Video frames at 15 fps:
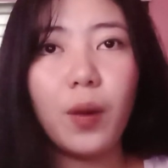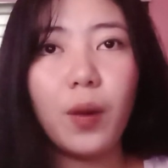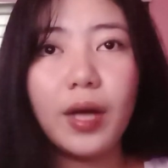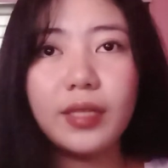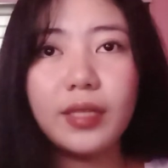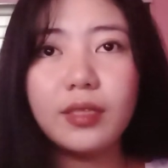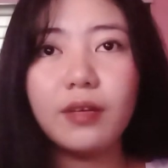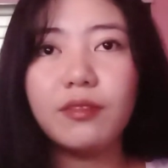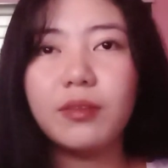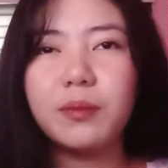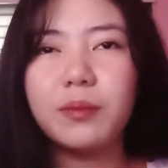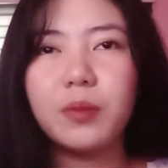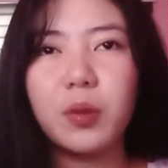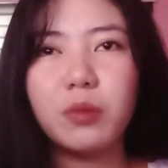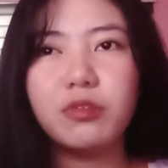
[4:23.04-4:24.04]
One of the
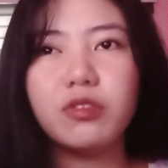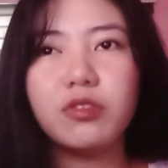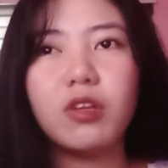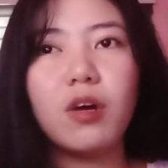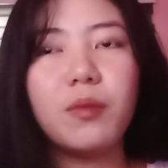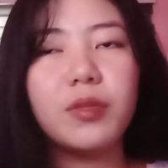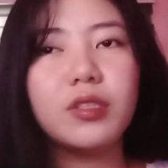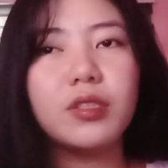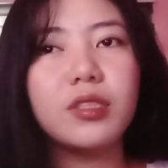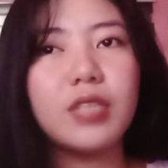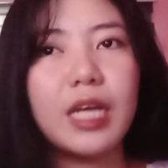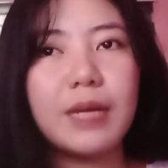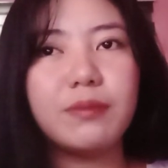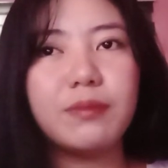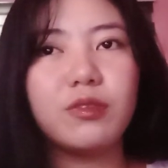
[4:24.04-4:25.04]
most common
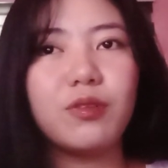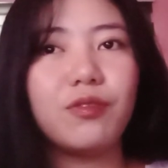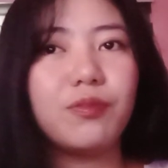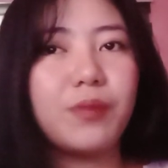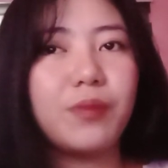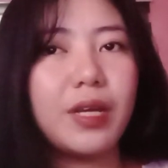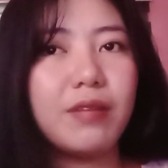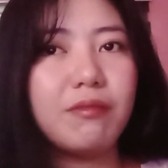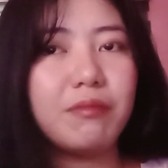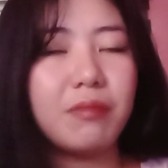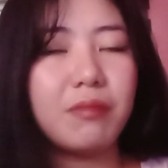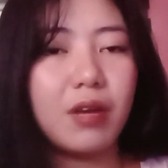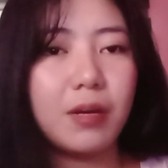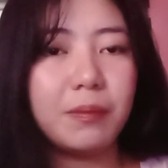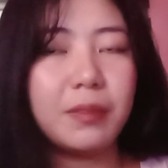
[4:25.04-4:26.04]
types of mind
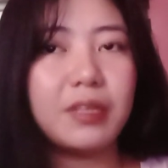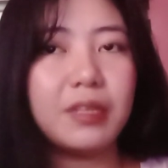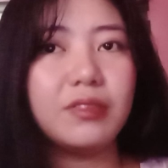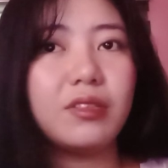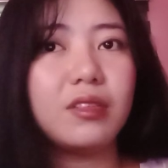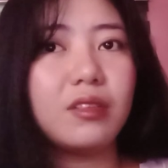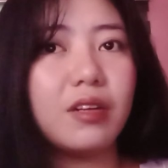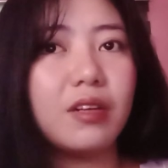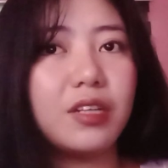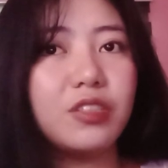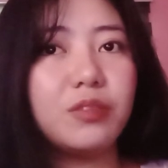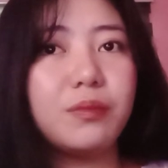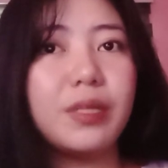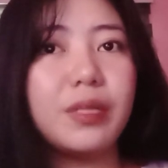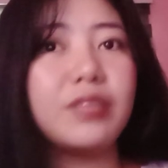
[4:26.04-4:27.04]
map is a
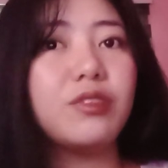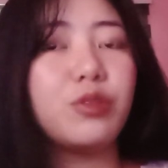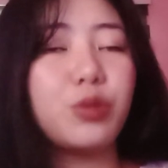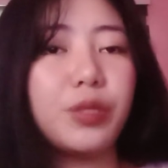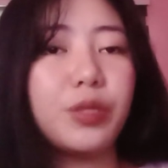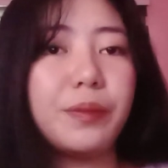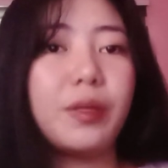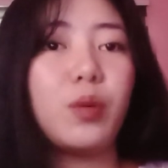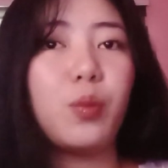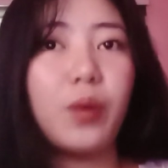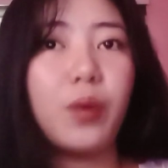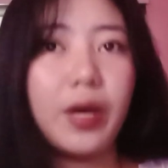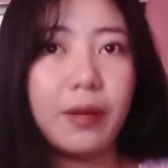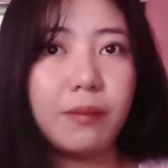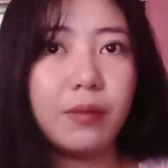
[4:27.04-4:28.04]
large brainstorming
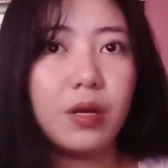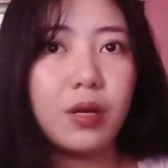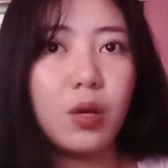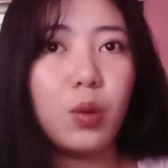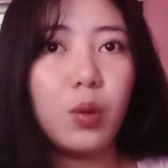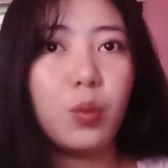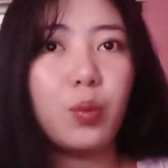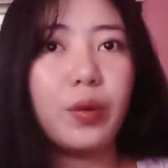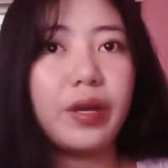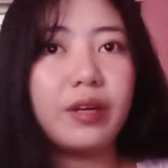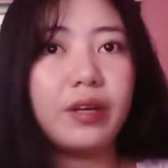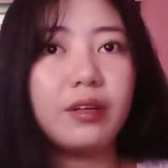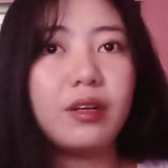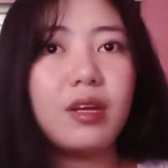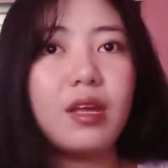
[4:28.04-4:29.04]
web
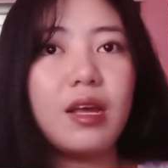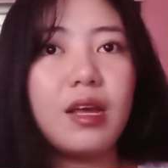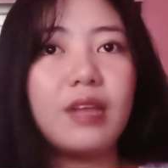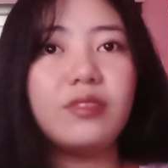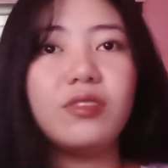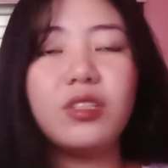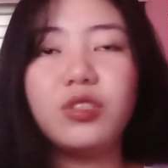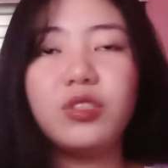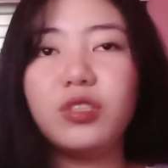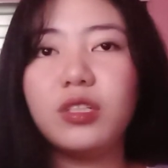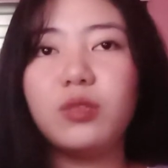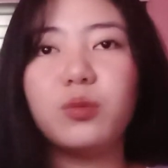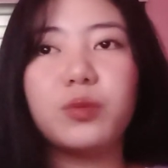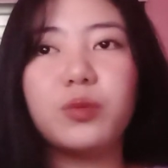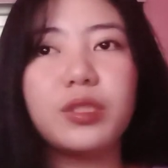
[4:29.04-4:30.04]
where a
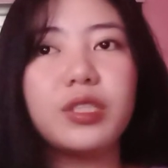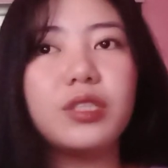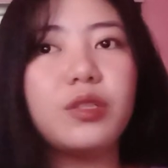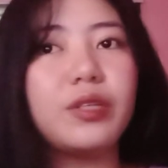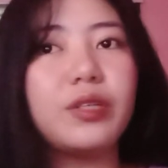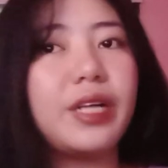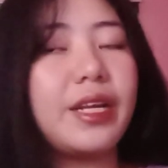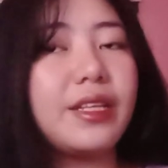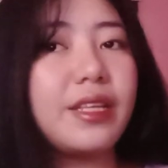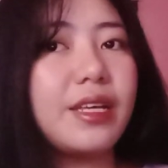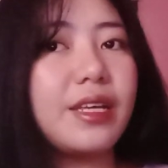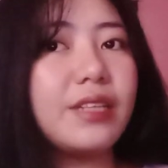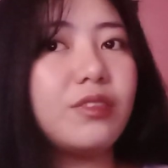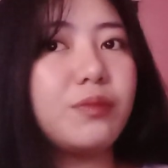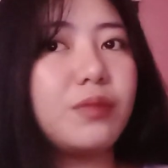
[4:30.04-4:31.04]
central word or
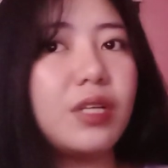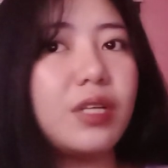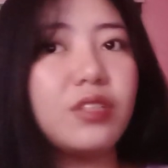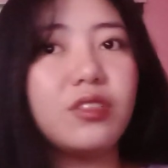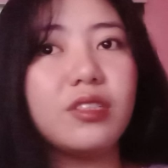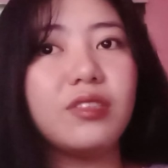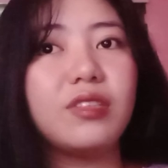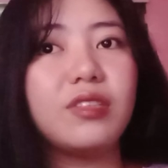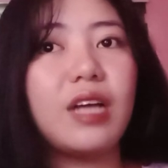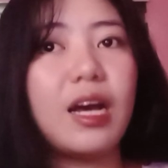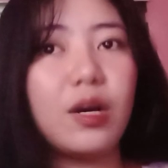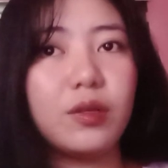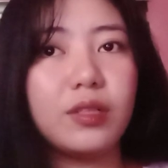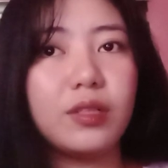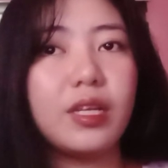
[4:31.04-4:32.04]
ideas branches
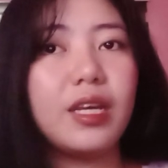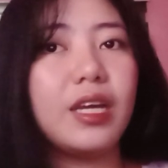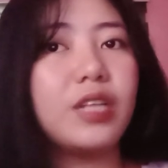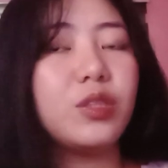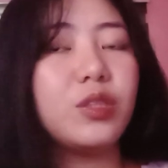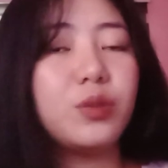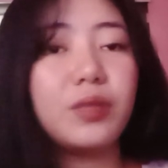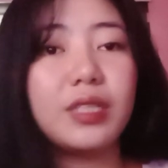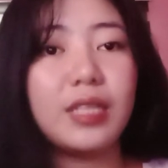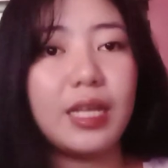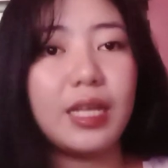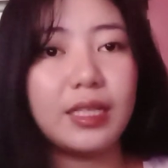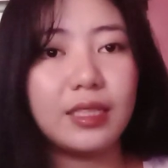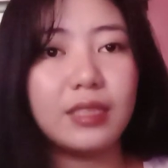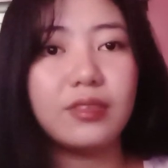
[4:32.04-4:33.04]
out into
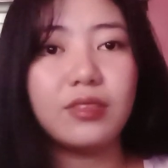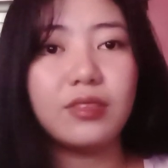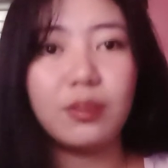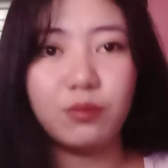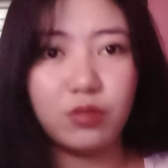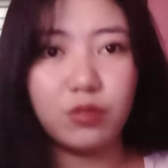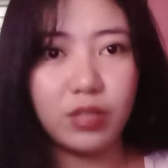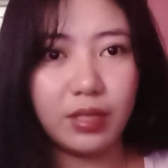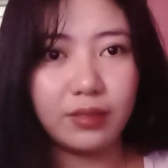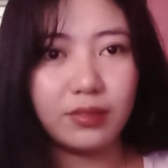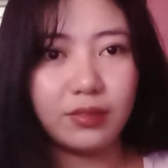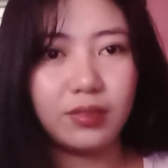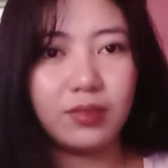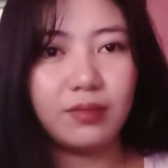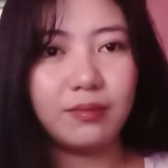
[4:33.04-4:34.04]
related
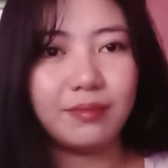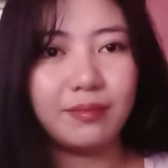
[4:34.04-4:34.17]
subjects.